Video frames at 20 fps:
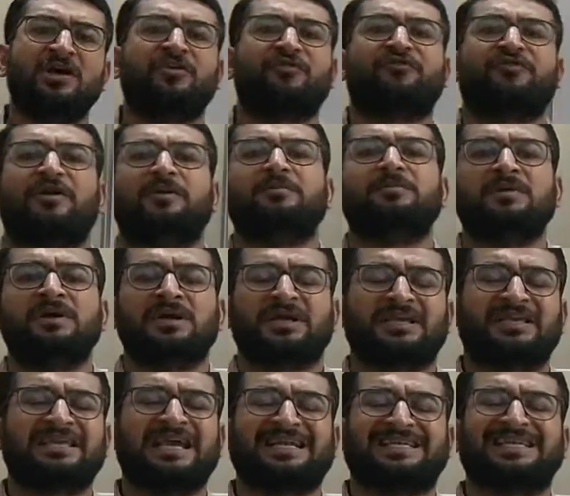from
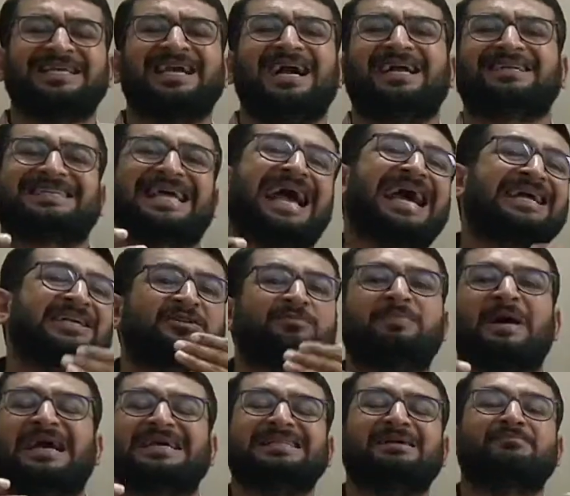getting attacked
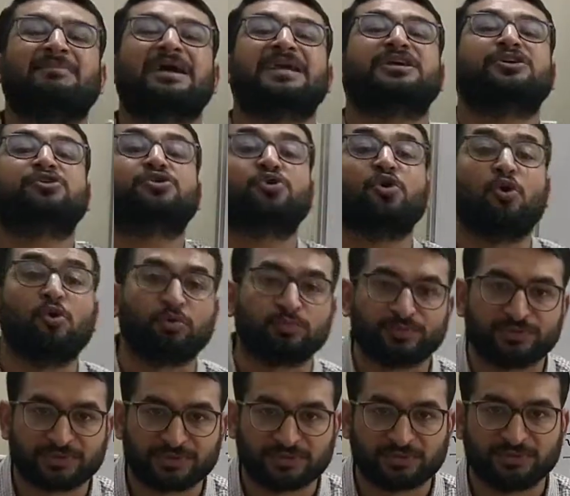by the
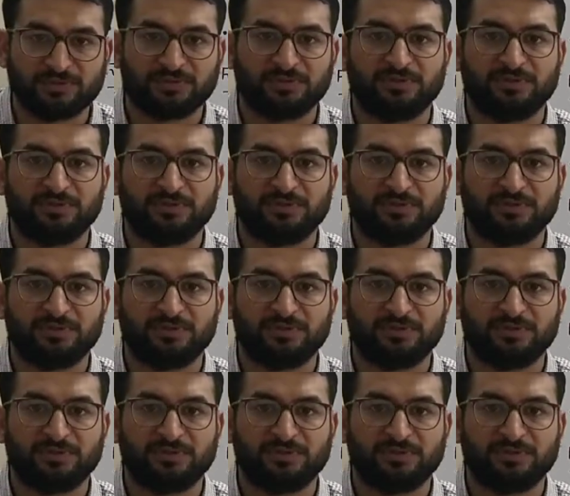microbes.